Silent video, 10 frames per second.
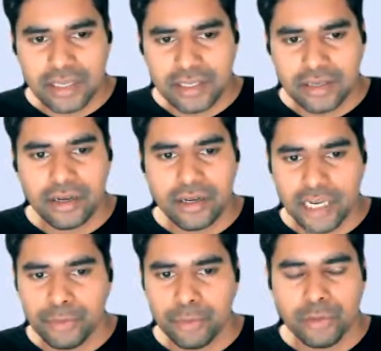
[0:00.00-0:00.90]
etc.,
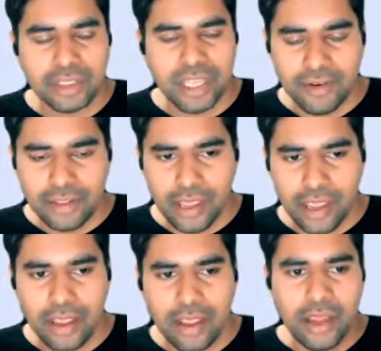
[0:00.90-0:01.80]
dashboards,
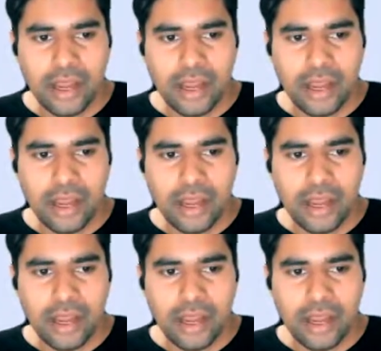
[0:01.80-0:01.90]
everything,